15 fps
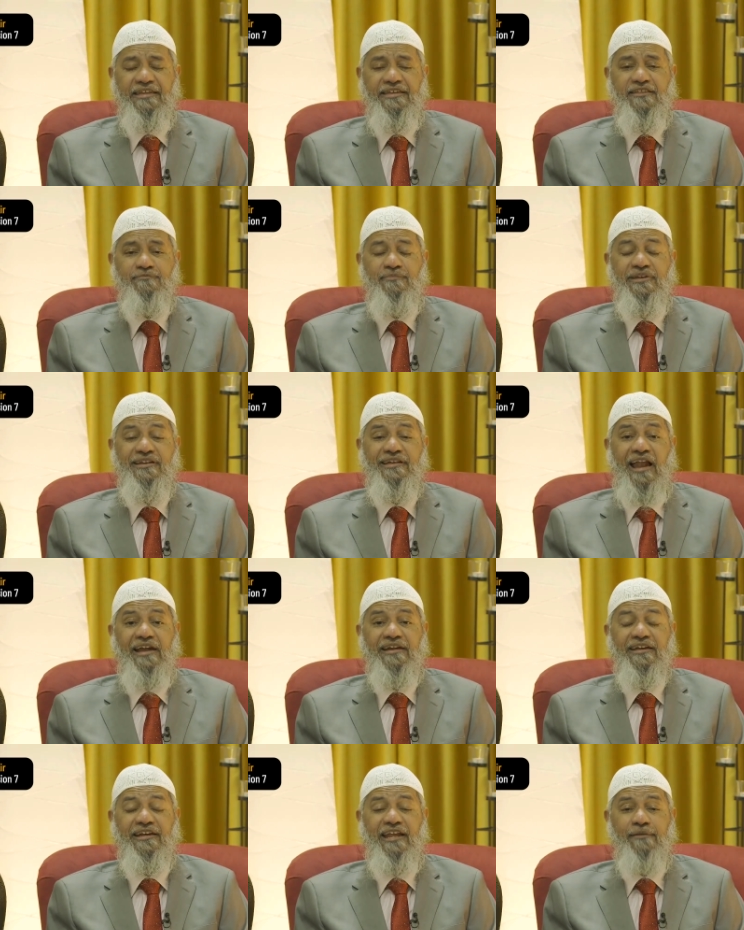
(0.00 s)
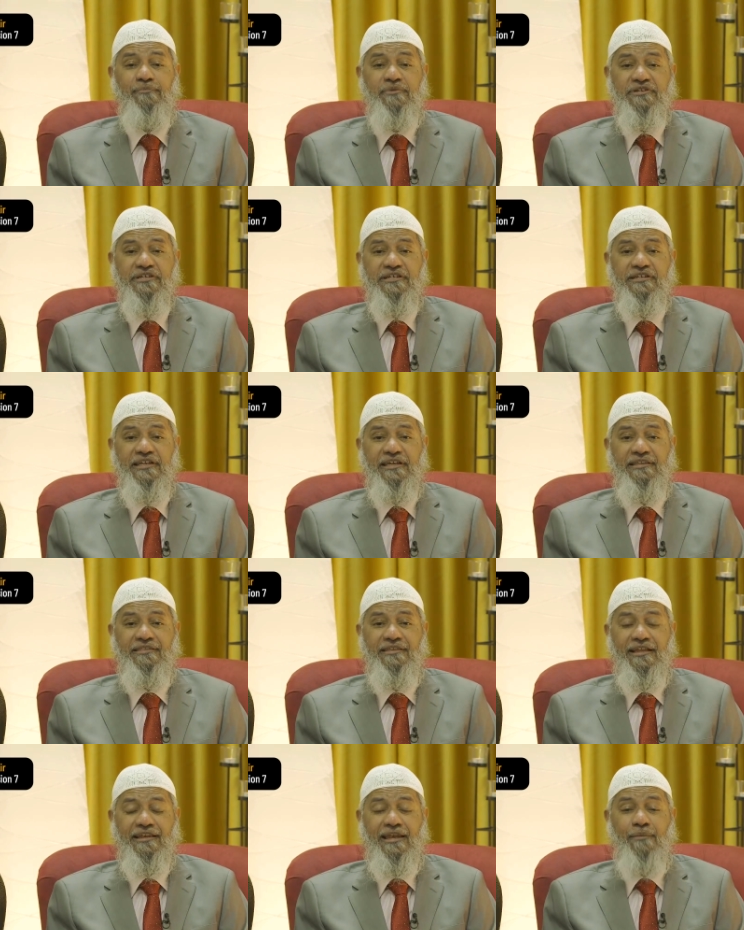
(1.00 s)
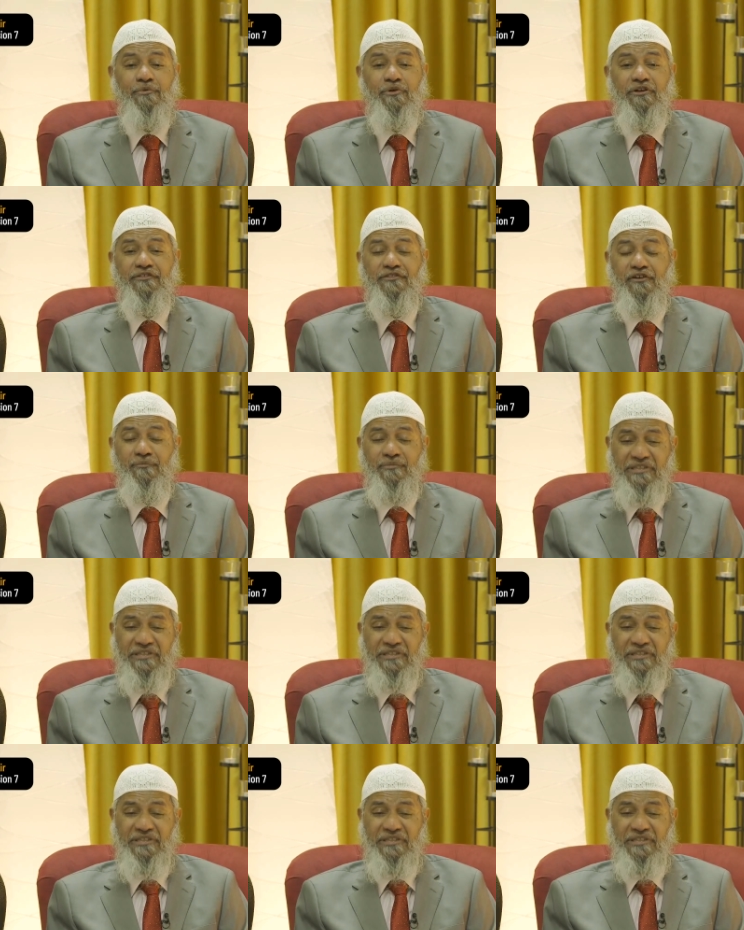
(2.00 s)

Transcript: he's been granted admission in the Islamic University of